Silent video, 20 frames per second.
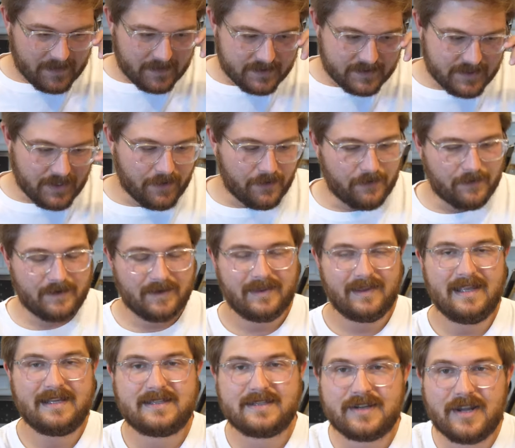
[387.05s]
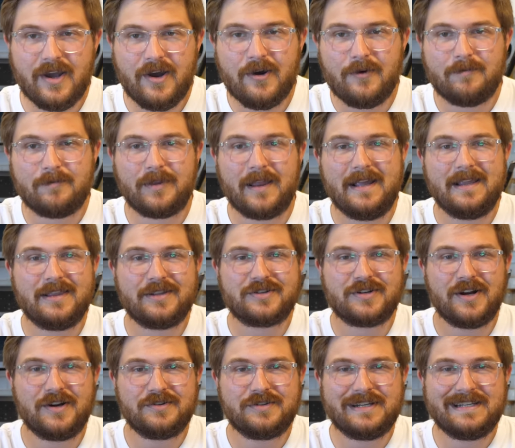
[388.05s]
So let's go play the
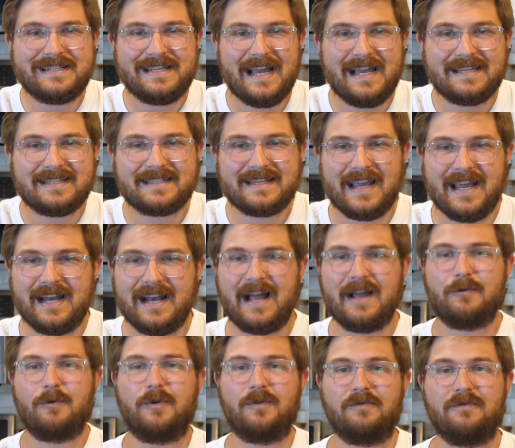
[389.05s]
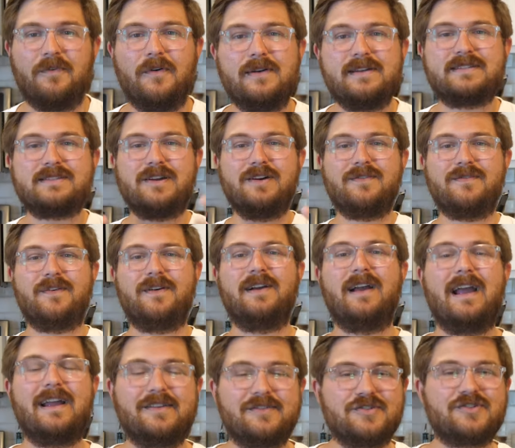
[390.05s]
charging test, and I will voice over
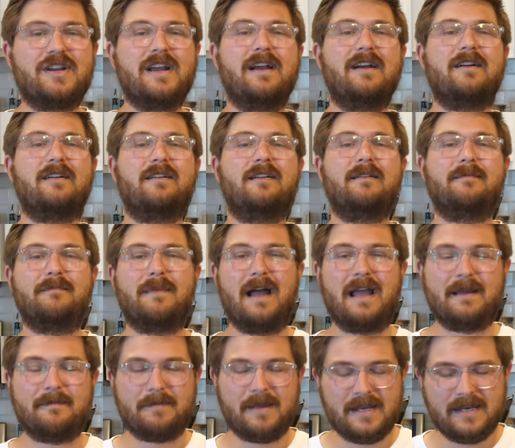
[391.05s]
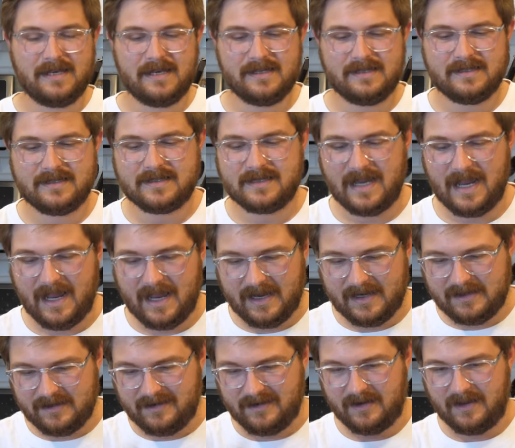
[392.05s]
and share my opinions
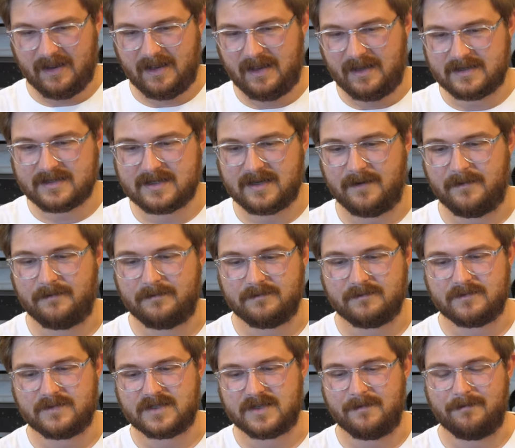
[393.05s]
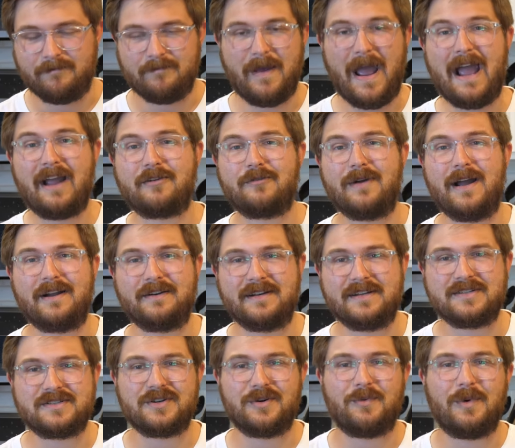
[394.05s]
and uh, some some background
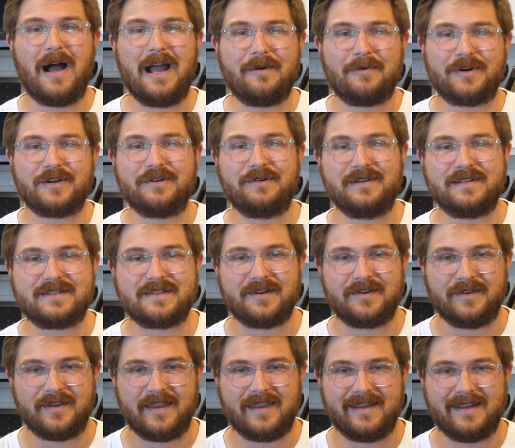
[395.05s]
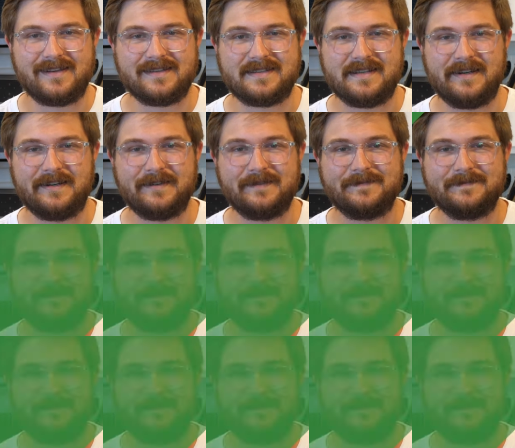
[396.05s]
as to why we're doing certain things here.